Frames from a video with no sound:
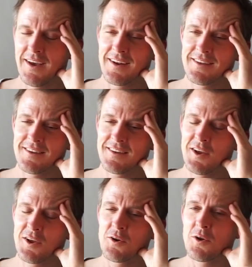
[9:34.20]
And I said,
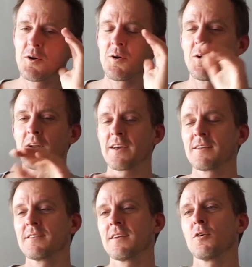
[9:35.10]
"No, no, Oleg.
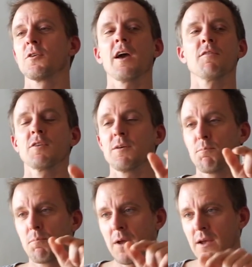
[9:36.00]
I said on every
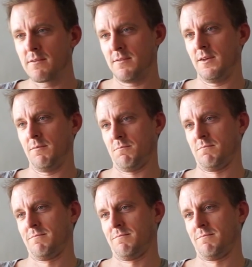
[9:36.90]
big team."